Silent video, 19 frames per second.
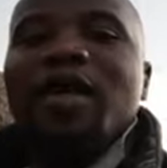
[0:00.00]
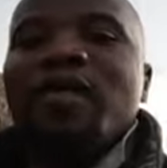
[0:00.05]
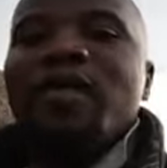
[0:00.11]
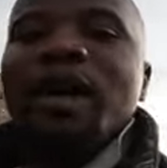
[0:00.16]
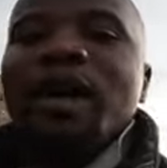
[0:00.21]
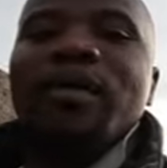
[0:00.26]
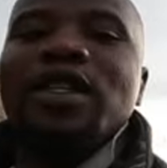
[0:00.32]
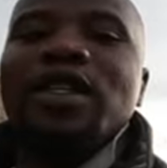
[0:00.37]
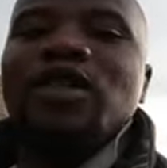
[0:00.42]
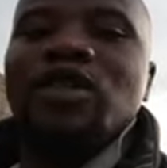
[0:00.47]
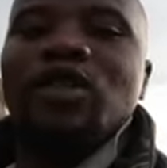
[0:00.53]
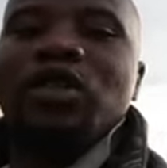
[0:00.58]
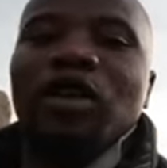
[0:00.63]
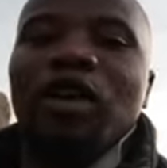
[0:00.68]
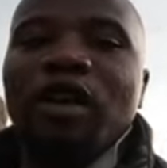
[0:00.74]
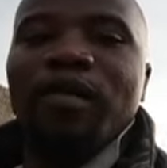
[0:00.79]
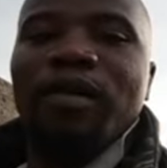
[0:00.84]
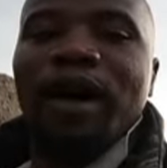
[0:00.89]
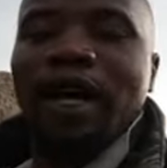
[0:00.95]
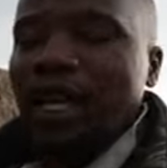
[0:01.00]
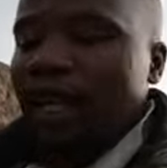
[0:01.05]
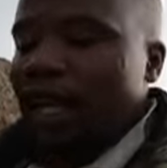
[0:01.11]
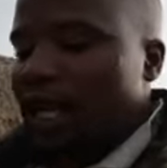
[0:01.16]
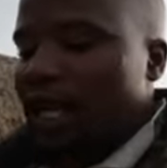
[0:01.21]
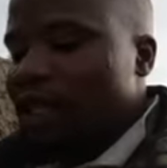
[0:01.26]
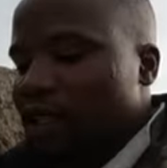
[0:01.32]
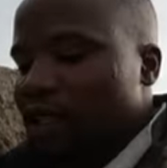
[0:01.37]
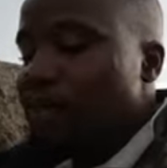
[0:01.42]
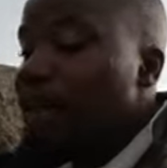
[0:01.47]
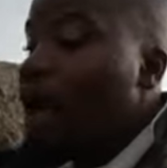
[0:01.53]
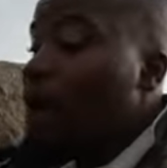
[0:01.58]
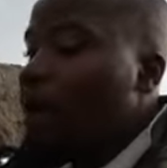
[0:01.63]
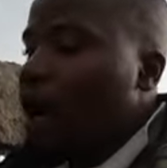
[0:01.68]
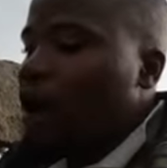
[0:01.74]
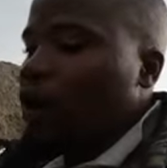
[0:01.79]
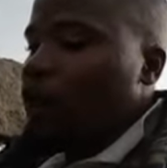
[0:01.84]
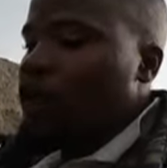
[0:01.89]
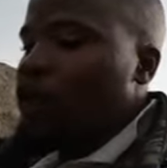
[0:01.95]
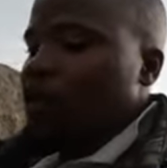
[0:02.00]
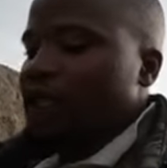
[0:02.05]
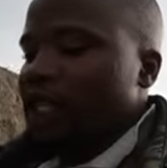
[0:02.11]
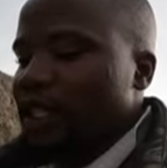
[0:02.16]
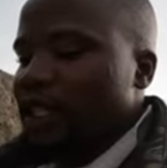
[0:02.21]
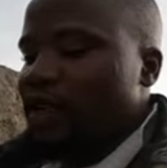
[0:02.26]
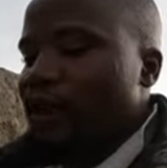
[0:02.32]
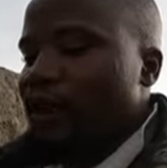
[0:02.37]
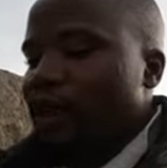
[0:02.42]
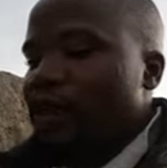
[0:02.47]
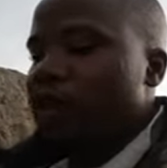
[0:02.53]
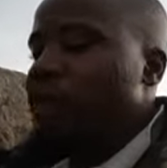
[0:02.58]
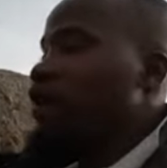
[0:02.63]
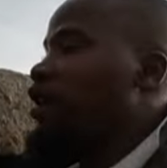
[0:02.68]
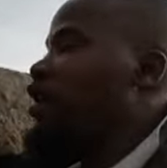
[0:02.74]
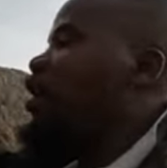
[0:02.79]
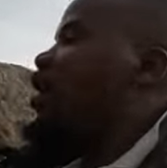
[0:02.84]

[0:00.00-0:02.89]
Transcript: Me, I'm a strong man, guys. Me, I'm not lazy, by the way.